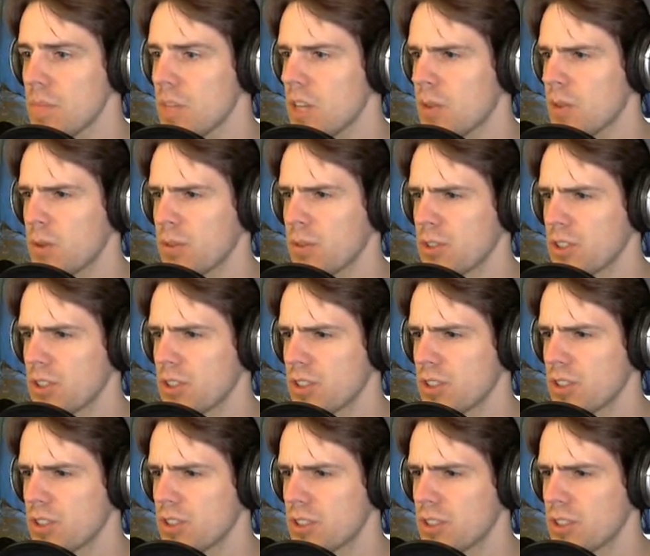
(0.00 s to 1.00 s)
And we
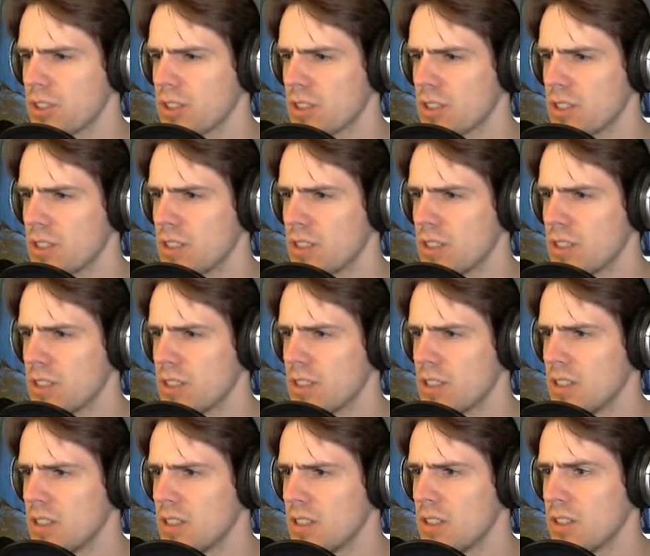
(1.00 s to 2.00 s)
return
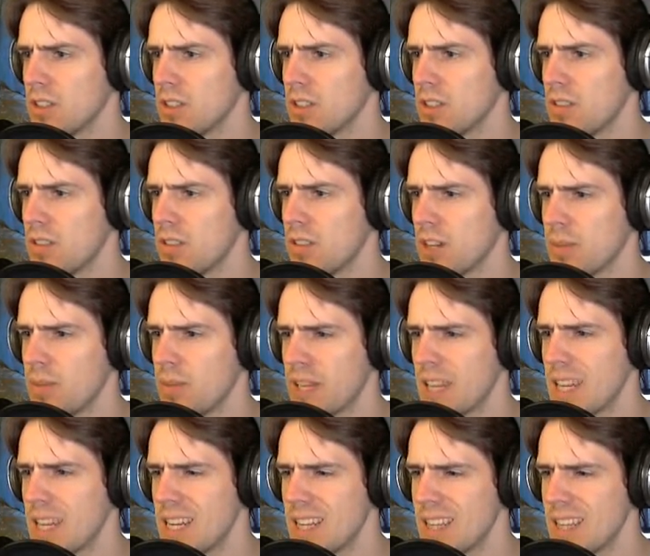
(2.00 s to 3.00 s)
to the very
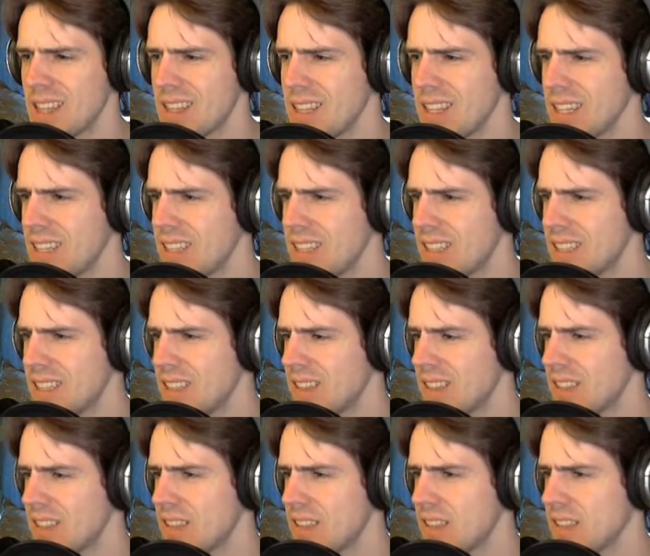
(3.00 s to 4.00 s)
beginning, I think it
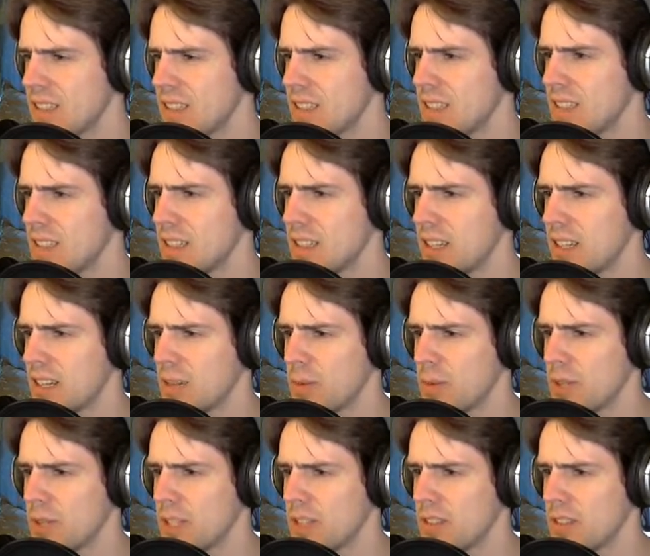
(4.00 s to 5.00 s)
is. And
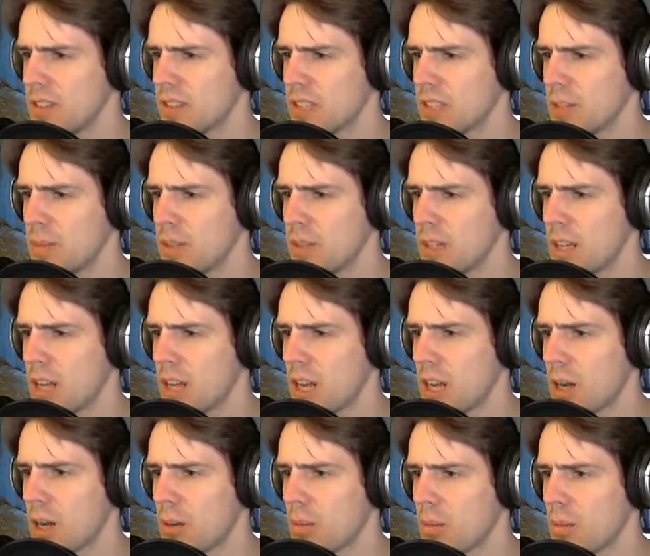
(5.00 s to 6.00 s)
we can summon
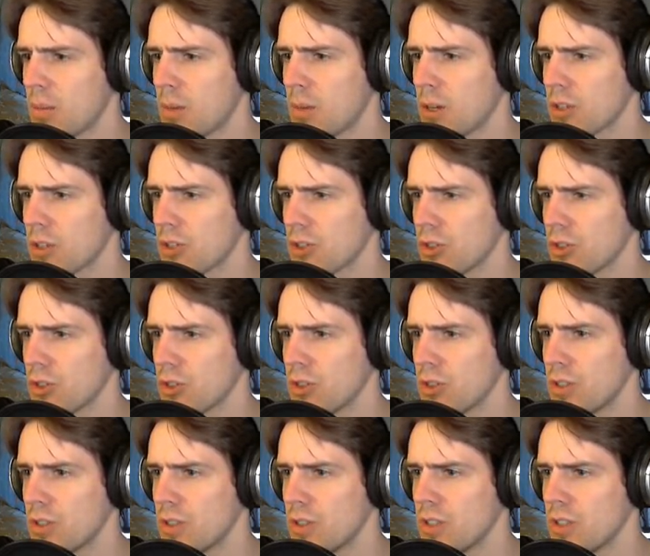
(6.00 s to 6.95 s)
El Bosso.